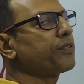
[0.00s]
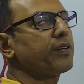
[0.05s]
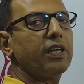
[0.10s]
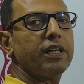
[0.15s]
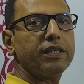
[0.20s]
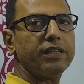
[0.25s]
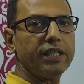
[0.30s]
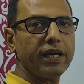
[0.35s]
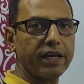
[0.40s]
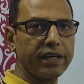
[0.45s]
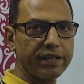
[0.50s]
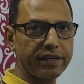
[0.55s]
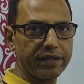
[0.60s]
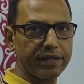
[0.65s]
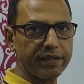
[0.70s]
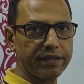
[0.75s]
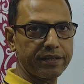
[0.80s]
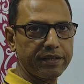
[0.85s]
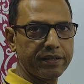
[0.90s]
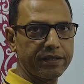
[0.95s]
there
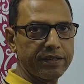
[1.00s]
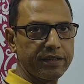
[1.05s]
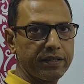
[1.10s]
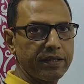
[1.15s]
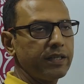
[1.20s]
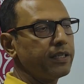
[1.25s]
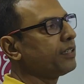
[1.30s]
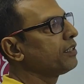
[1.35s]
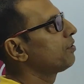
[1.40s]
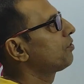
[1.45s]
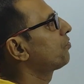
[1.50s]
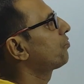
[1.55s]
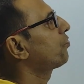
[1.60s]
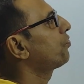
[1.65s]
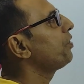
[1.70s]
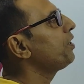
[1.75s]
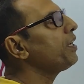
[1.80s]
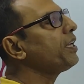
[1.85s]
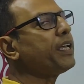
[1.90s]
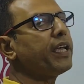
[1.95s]
are
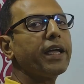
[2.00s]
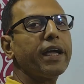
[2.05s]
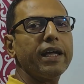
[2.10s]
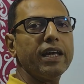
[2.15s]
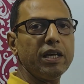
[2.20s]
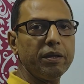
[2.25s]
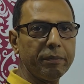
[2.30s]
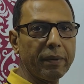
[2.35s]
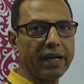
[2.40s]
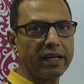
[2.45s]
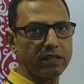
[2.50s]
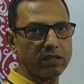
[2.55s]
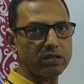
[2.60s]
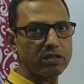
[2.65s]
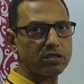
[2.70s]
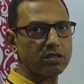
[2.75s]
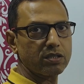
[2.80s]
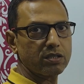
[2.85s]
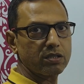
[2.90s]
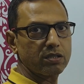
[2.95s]
three
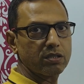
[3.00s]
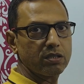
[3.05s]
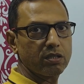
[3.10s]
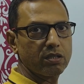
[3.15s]
elements,